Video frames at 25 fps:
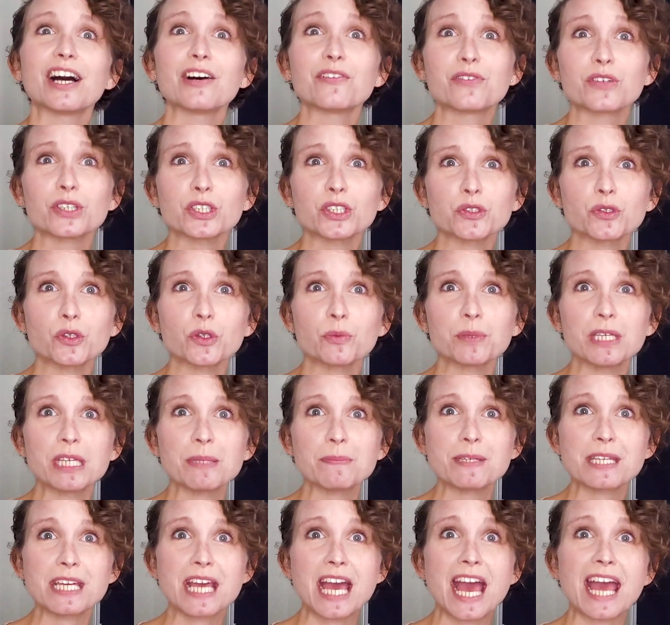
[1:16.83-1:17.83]
A virtual
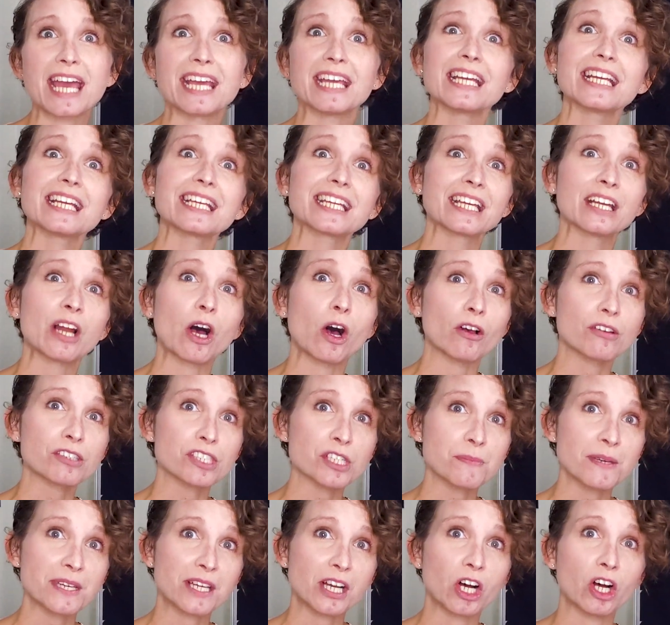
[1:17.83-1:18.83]
PPA can
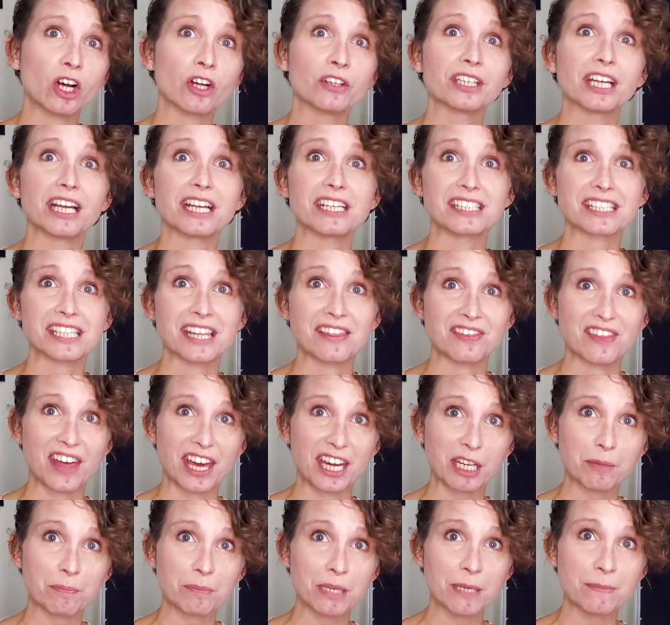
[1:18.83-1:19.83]
also be called a
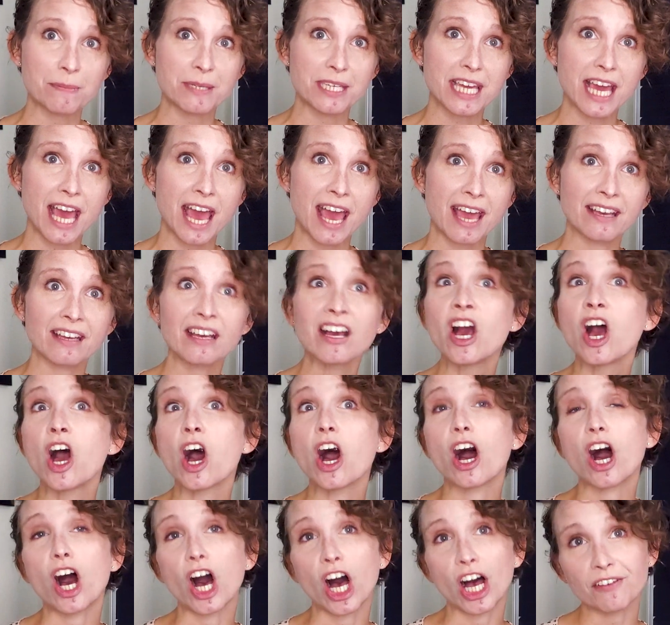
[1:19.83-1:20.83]
synthetic PPA,
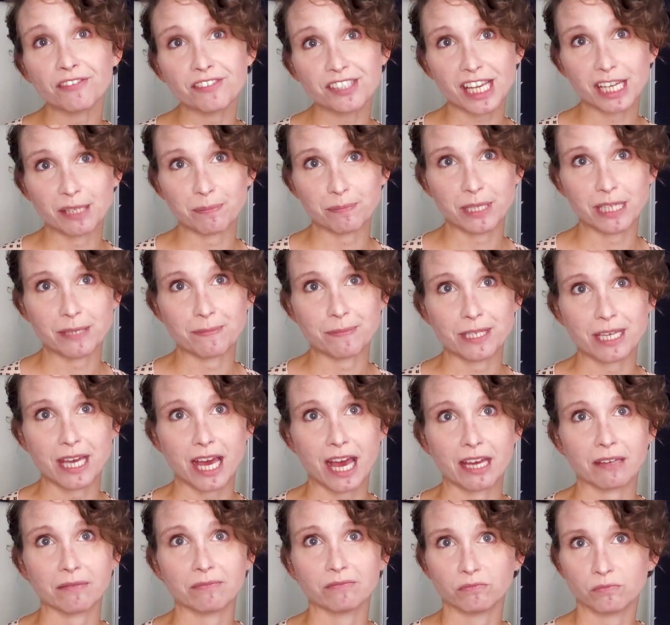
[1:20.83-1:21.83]
offsite
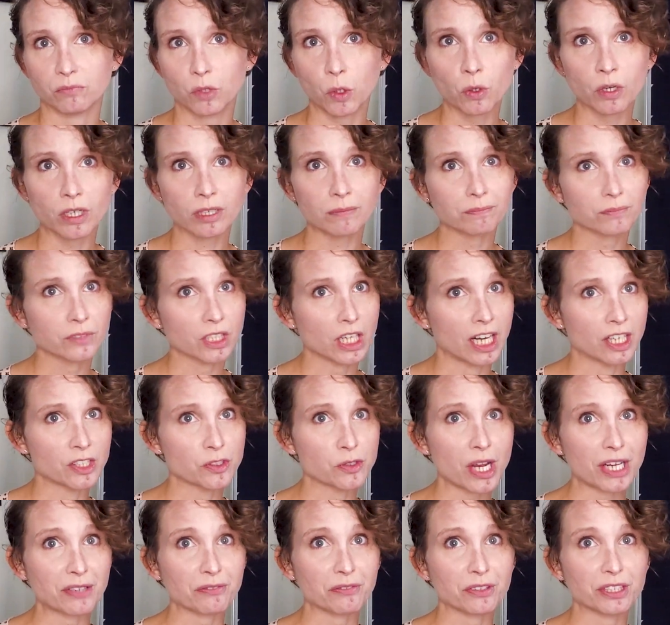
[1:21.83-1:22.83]
PPA, or
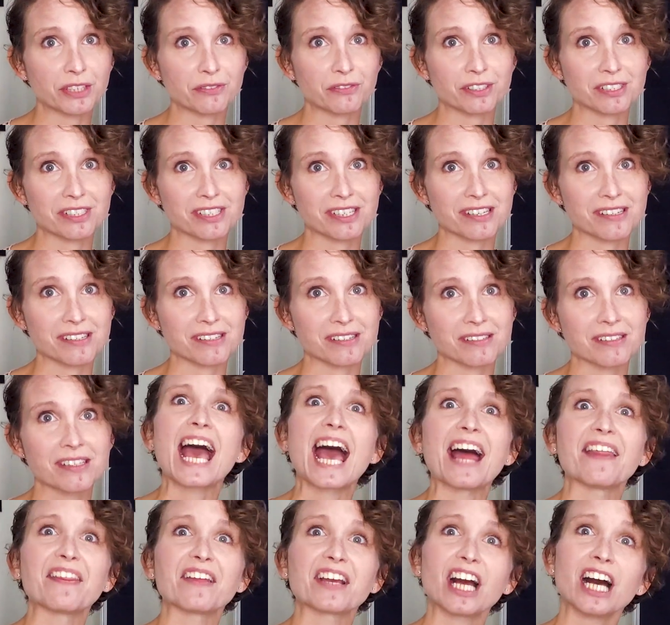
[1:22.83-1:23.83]
contract for differences.
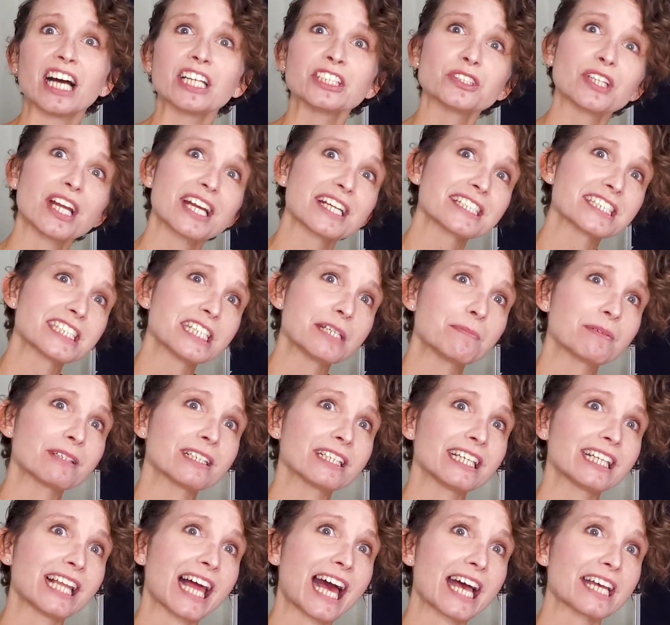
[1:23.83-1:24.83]
And the contracts
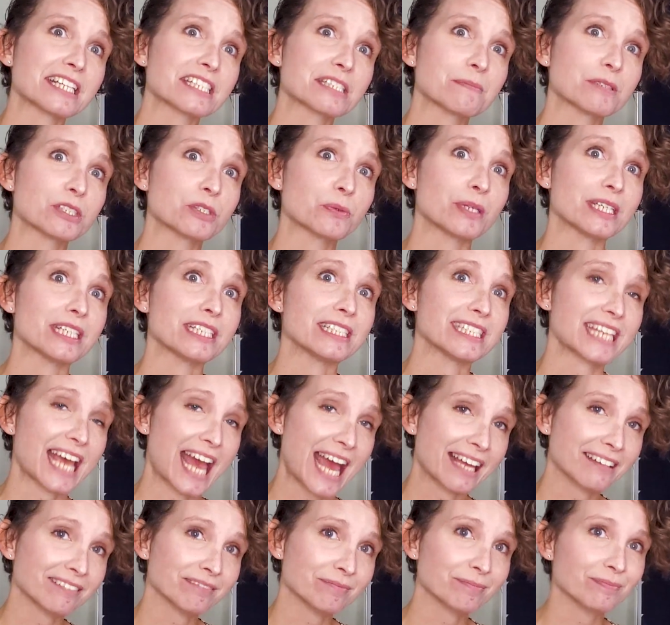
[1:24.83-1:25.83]
typically last between
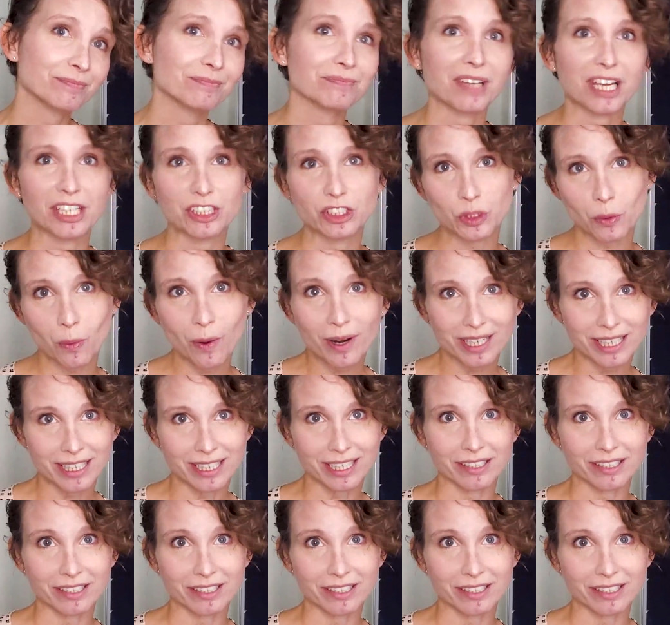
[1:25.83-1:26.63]
10 and 20